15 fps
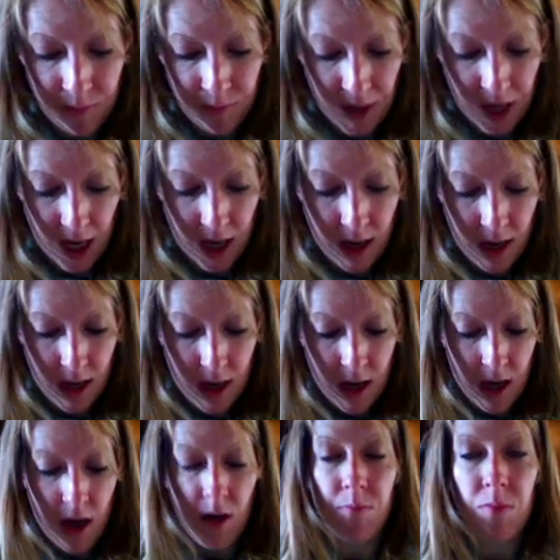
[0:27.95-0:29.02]
bee
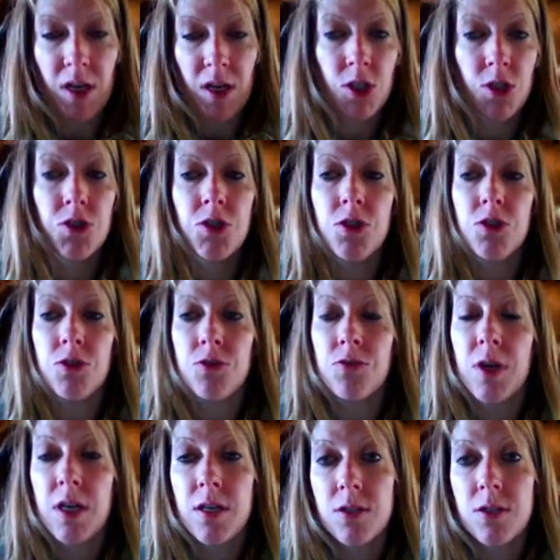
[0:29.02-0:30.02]
must do